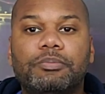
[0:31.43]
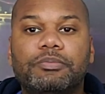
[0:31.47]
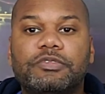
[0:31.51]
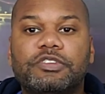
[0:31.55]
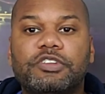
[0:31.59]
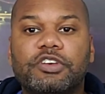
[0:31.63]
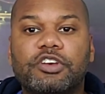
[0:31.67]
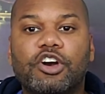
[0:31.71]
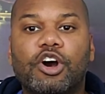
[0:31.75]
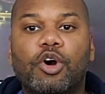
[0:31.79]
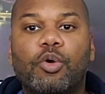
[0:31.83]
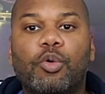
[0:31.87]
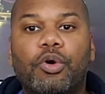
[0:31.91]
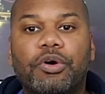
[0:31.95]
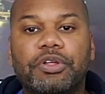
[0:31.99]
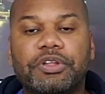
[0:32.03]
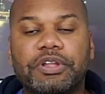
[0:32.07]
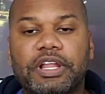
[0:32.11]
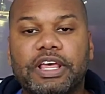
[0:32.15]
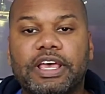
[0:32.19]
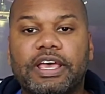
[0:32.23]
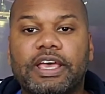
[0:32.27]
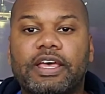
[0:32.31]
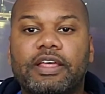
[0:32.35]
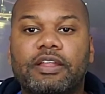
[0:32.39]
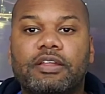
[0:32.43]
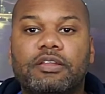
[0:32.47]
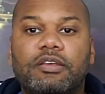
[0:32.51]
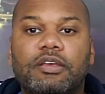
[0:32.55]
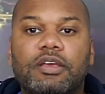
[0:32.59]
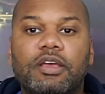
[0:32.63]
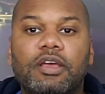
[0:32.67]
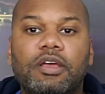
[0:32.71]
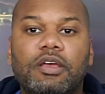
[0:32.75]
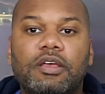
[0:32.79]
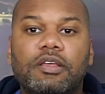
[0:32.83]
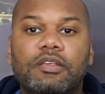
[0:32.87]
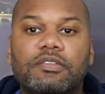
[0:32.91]
to go on land.
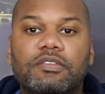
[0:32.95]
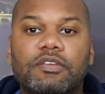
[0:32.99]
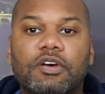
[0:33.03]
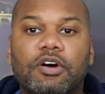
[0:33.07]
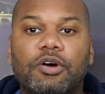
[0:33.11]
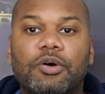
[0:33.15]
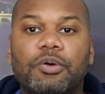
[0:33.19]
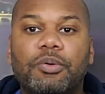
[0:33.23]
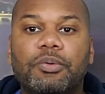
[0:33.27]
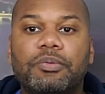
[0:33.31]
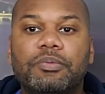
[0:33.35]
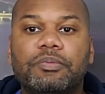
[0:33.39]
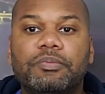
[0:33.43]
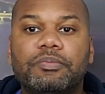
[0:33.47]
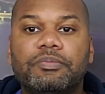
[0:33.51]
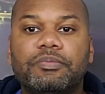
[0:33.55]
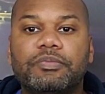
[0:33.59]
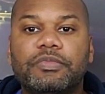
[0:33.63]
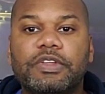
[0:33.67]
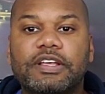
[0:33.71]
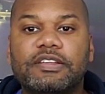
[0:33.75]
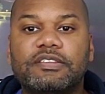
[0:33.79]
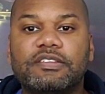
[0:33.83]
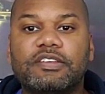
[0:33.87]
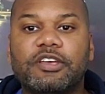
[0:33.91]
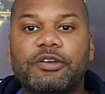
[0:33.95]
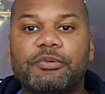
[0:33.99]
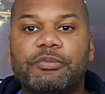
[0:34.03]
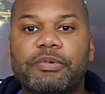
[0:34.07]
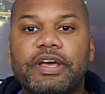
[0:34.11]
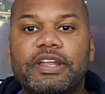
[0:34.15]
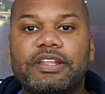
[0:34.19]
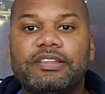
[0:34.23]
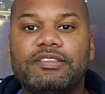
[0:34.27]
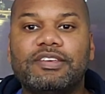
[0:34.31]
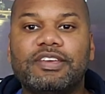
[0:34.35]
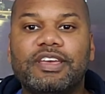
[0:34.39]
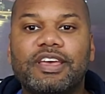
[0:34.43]
So let's get
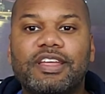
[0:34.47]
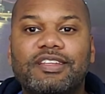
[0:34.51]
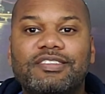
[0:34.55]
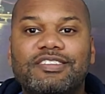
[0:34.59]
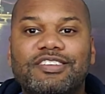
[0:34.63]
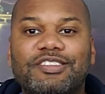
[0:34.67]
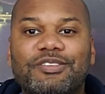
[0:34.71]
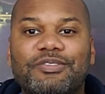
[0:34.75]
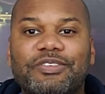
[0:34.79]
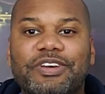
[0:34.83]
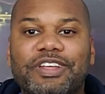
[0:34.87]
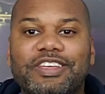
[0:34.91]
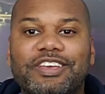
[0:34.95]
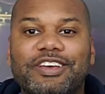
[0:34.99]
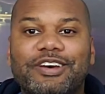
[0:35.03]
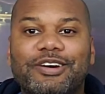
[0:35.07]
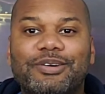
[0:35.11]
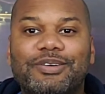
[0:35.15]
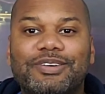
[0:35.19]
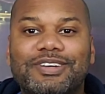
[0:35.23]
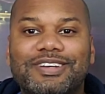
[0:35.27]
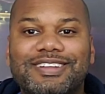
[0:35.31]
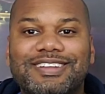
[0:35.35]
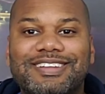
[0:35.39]
ready to get into the video.